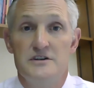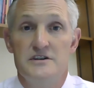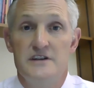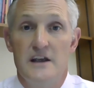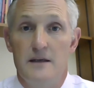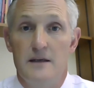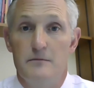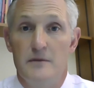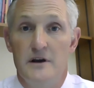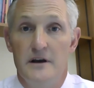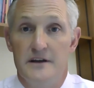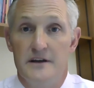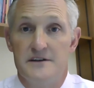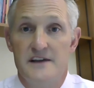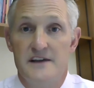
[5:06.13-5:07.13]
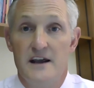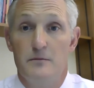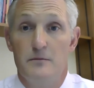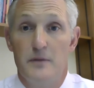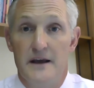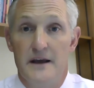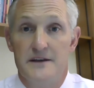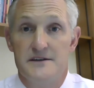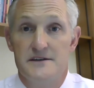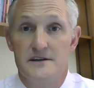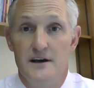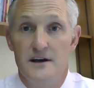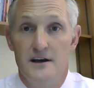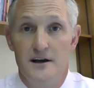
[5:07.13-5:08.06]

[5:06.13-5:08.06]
team in second place